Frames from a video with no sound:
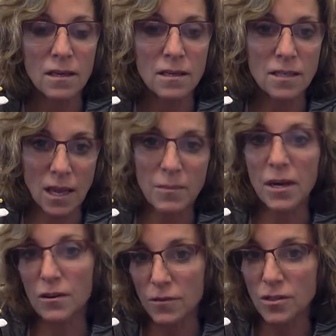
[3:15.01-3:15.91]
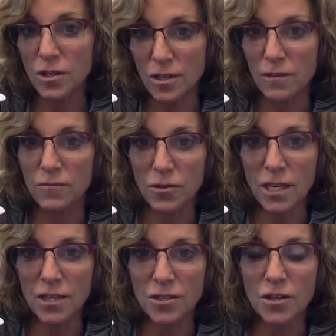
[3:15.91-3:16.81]
side bending and
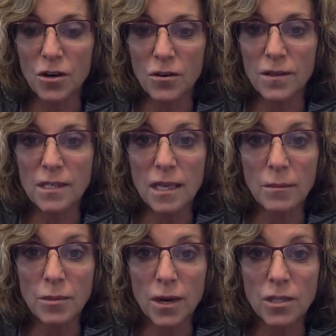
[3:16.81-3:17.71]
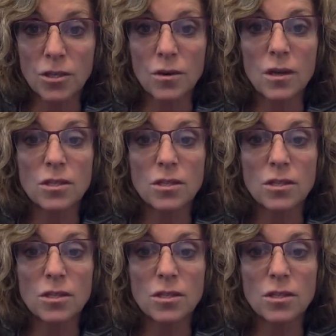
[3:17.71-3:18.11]
rotation occur in the same direction.